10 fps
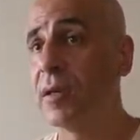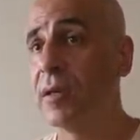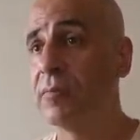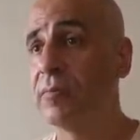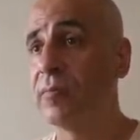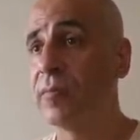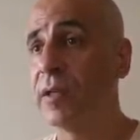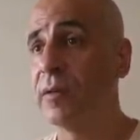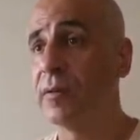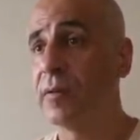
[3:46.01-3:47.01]

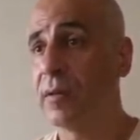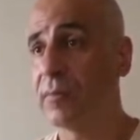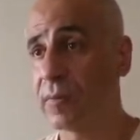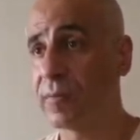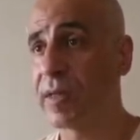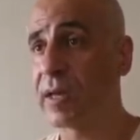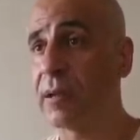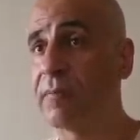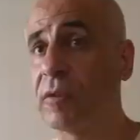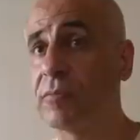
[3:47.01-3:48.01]
and they
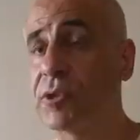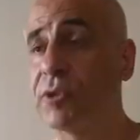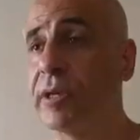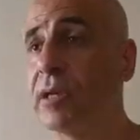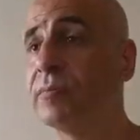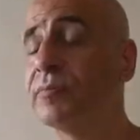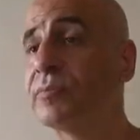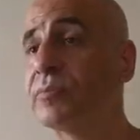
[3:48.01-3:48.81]
came from Syria.